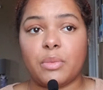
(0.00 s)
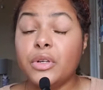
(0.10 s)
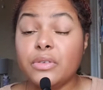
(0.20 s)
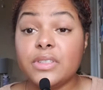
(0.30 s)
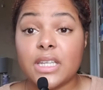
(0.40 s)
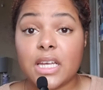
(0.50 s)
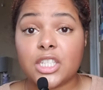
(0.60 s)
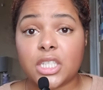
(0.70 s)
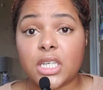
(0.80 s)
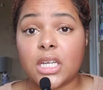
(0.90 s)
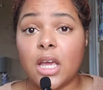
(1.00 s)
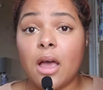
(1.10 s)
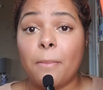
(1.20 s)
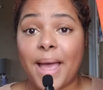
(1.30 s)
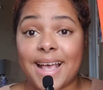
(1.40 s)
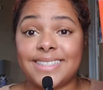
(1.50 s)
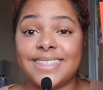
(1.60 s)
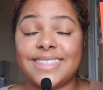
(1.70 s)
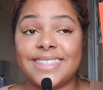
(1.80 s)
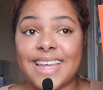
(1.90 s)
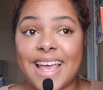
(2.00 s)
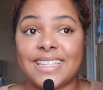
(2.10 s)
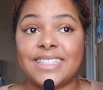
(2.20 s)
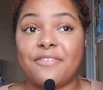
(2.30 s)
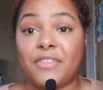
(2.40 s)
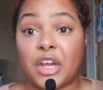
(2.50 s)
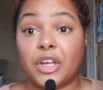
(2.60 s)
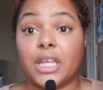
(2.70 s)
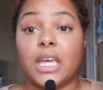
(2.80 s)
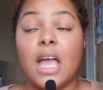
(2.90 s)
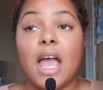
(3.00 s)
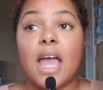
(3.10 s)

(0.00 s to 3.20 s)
Proves that she passed this test fairly